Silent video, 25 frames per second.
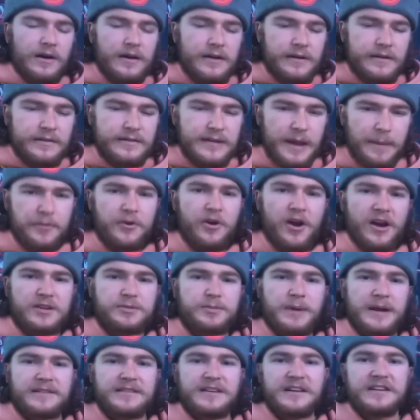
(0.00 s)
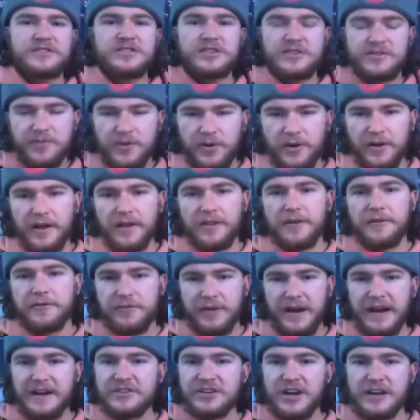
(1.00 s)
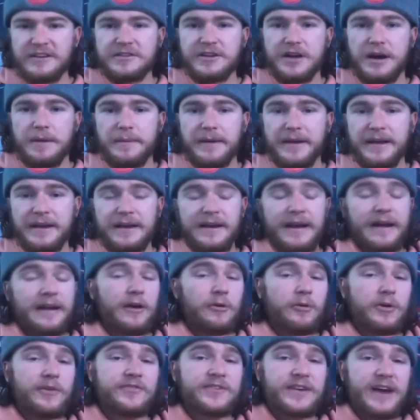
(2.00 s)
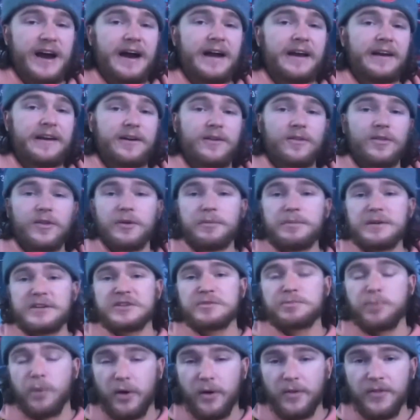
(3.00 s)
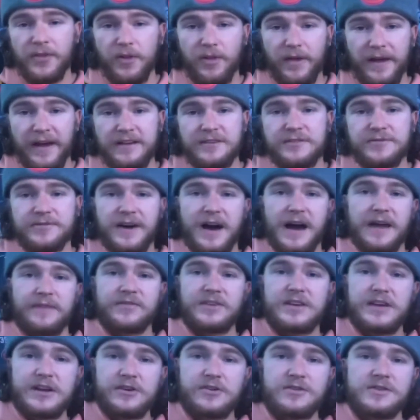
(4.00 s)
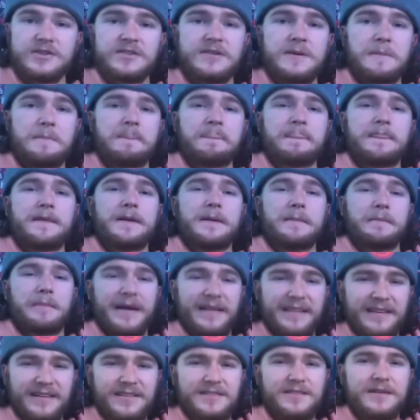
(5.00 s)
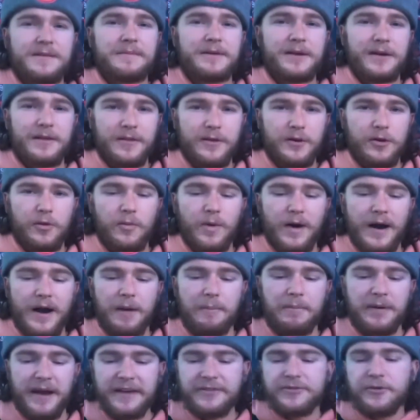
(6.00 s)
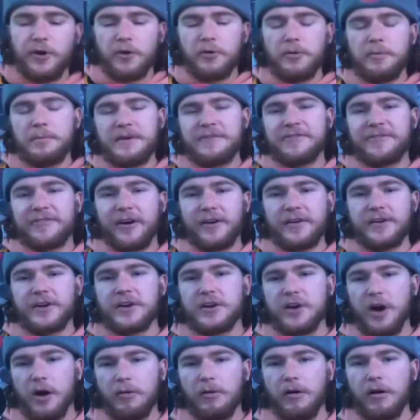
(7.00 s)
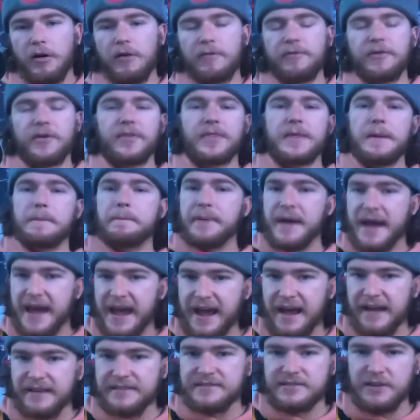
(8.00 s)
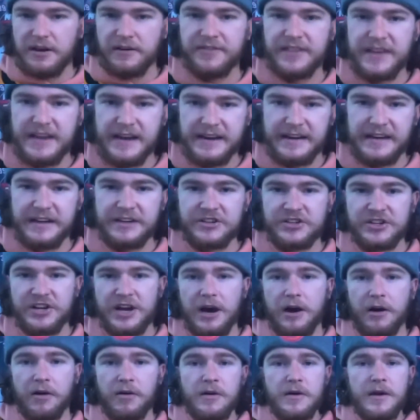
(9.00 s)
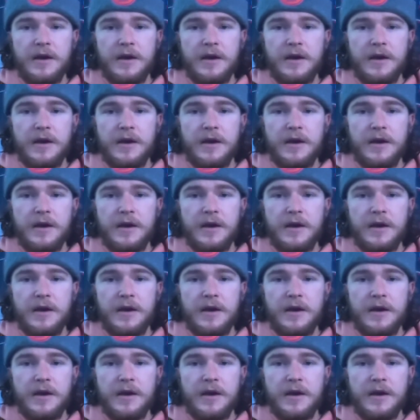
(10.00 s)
temper your expectations for another franchise coming in. I know we've gotten a little bit spoiled the last five years. I think it's going to be a little while, but I thought it would be fun to go over the past of the NHL